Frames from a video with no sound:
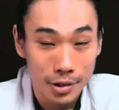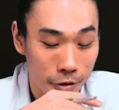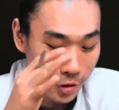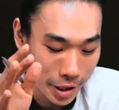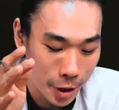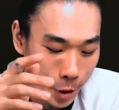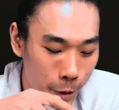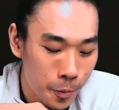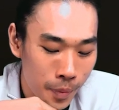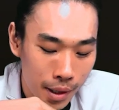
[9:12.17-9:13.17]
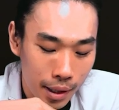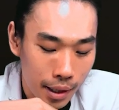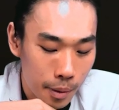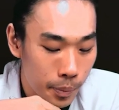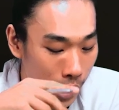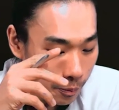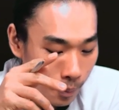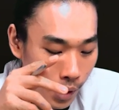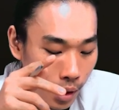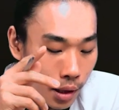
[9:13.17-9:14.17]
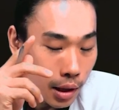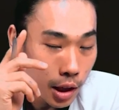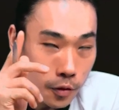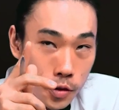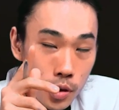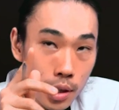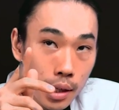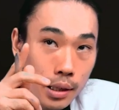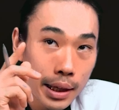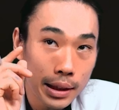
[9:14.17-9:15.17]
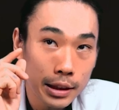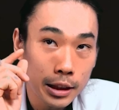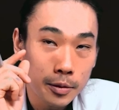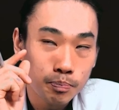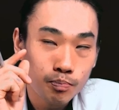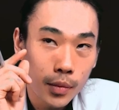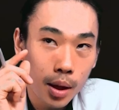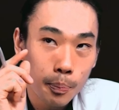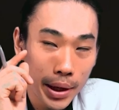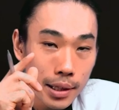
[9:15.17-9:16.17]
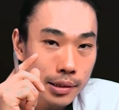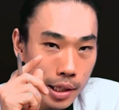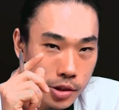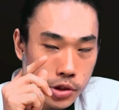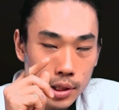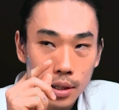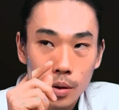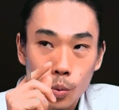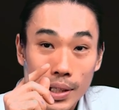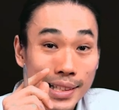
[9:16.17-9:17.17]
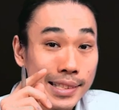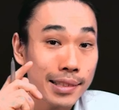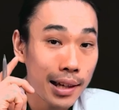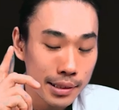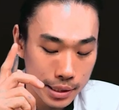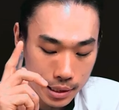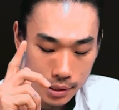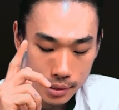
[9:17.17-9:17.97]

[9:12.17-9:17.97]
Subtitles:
video. But if you're like pay attention with a study